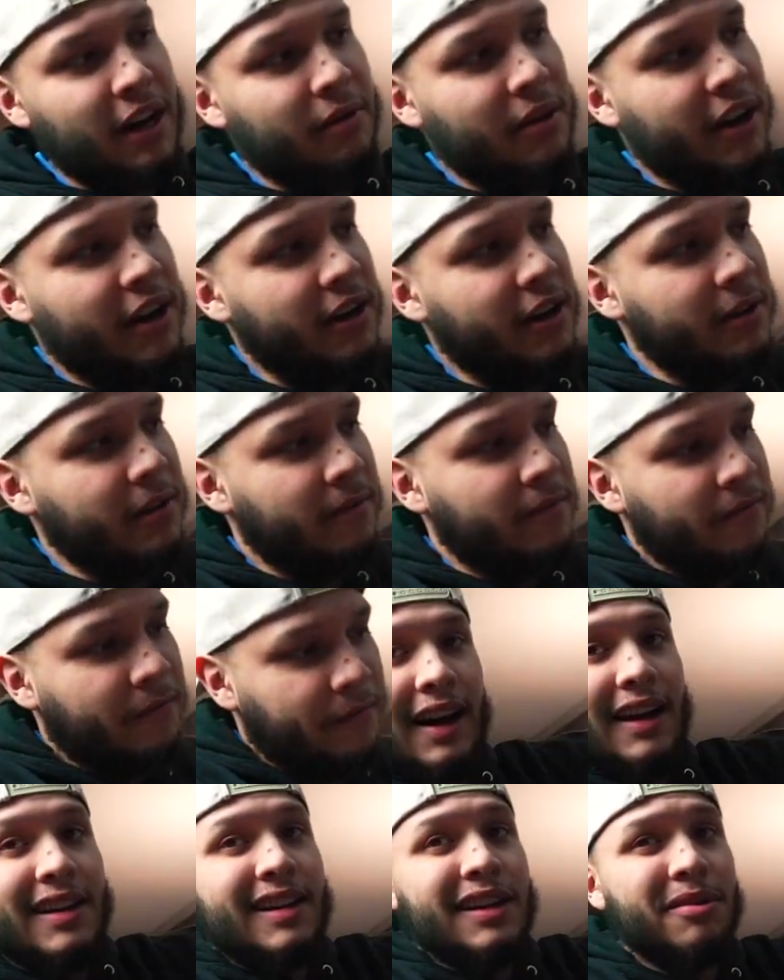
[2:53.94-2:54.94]
right here.
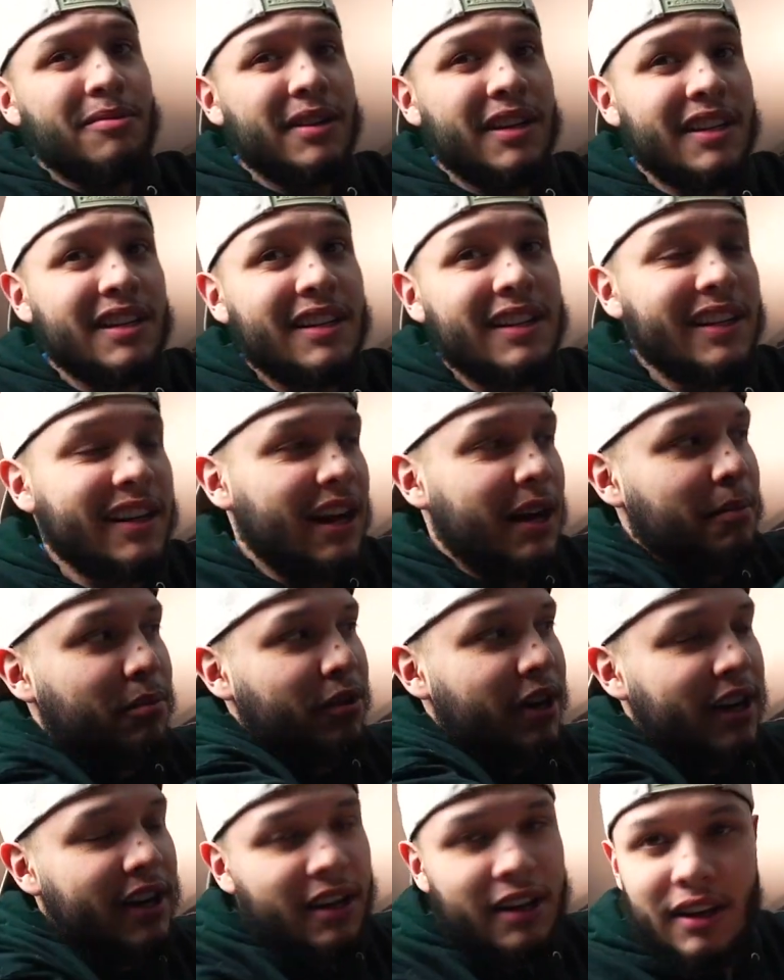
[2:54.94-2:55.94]
I did recently
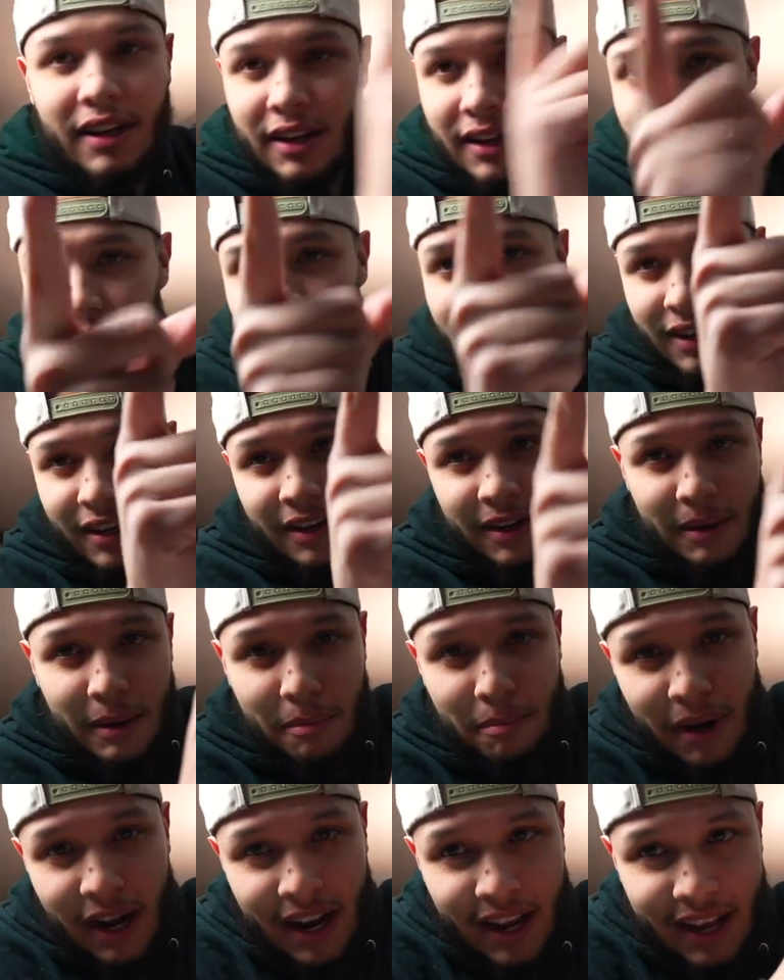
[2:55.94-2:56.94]
upgrade
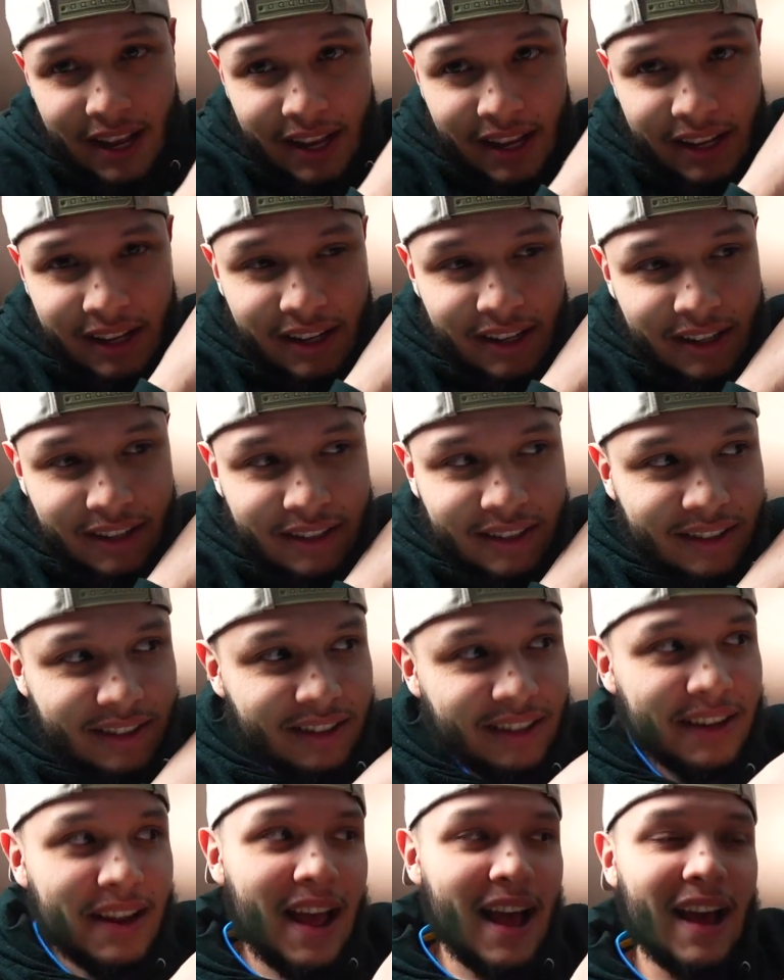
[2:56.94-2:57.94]
my
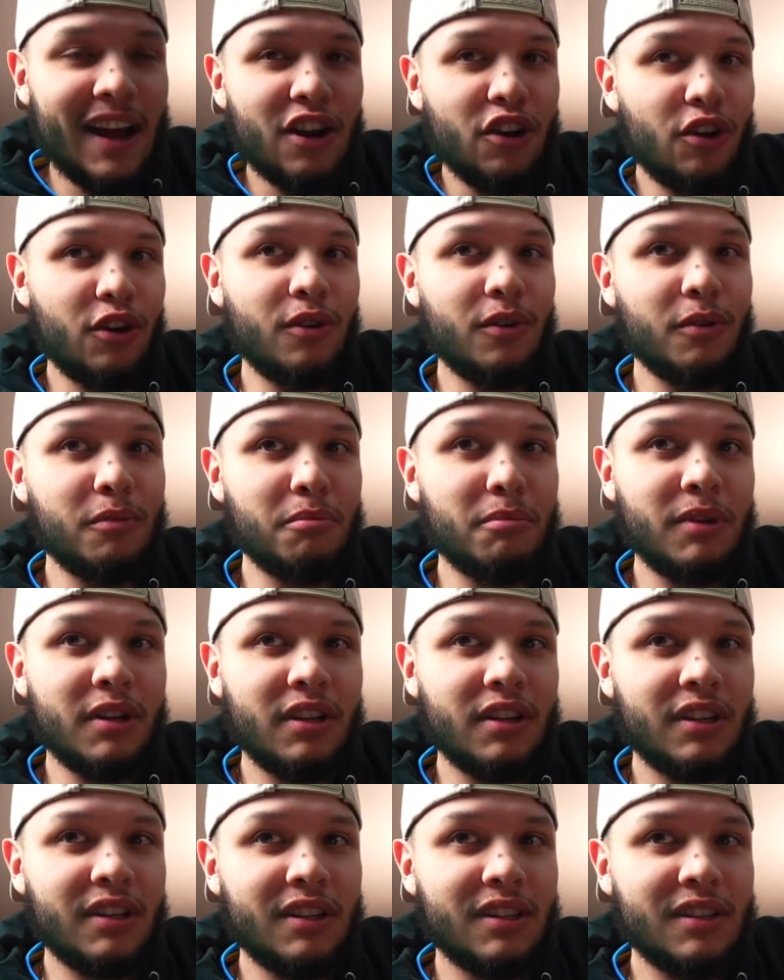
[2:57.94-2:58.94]
at-home
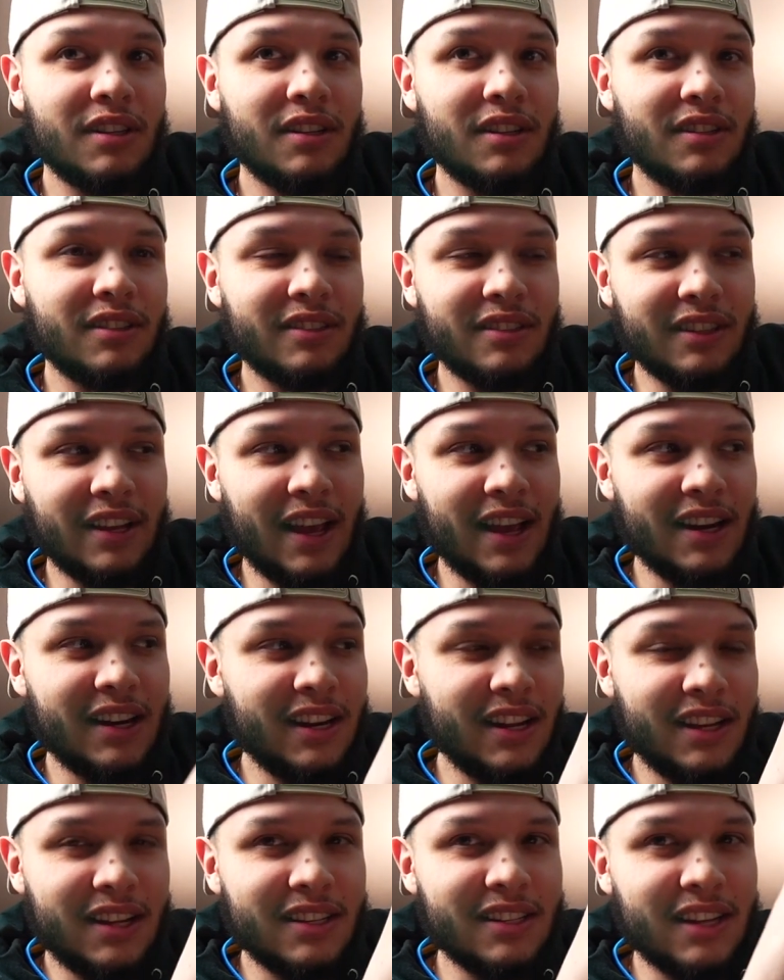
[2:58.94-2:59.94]

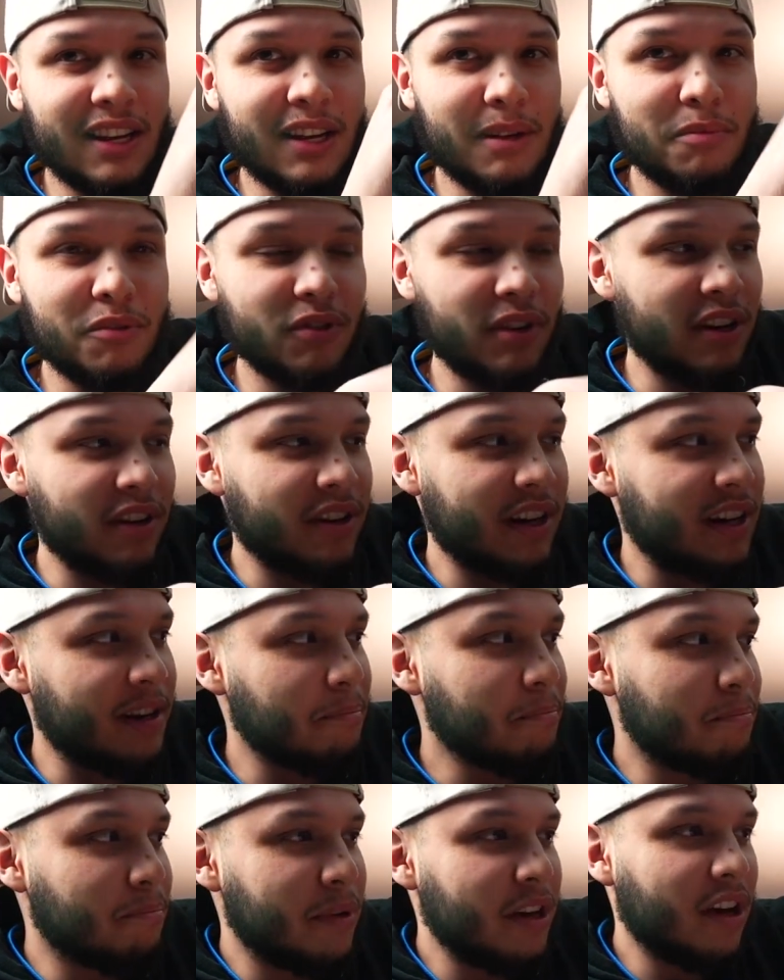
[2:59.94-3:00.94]
editing setup so I don't gotta
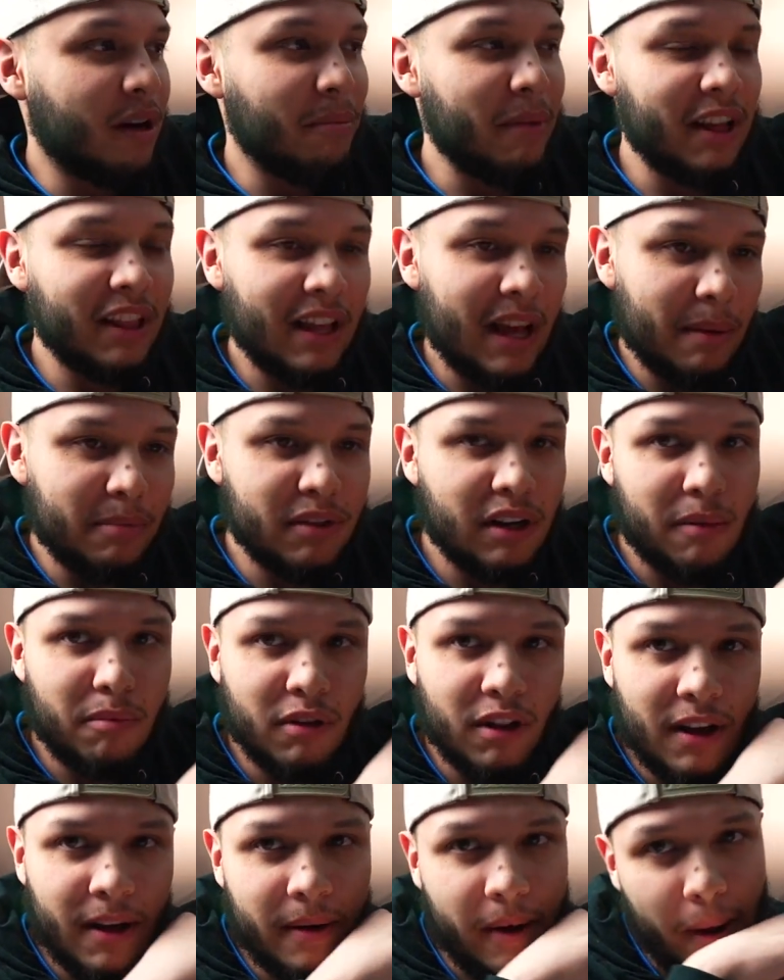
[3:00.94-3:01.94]
be on my laptop a
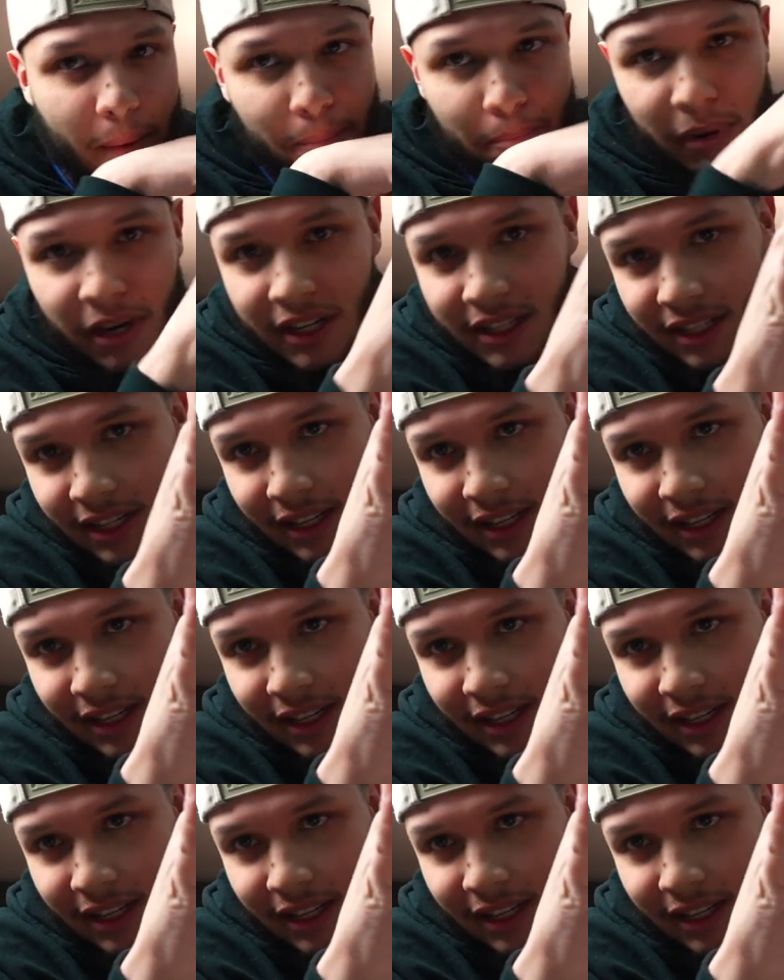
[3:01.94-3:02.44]
lot. But